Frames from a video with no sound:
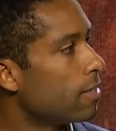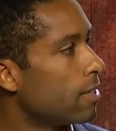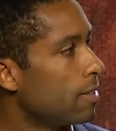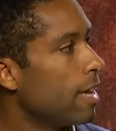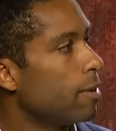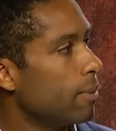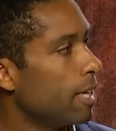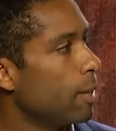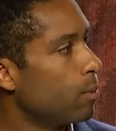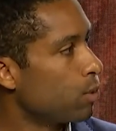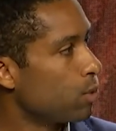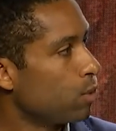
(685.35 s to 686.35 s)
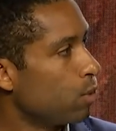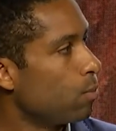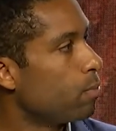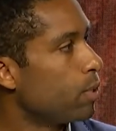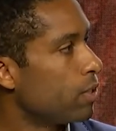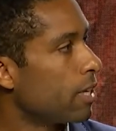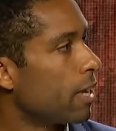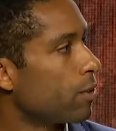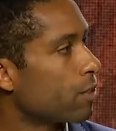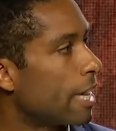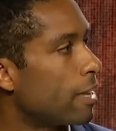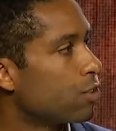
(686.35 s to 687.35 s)
to then be able to put together
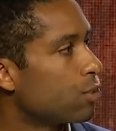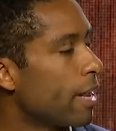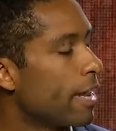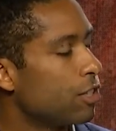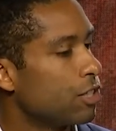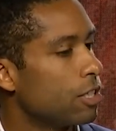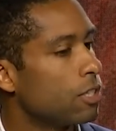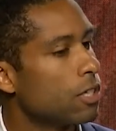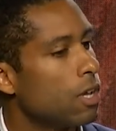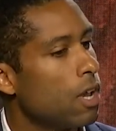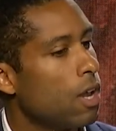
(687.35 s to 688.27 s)
sound strategies.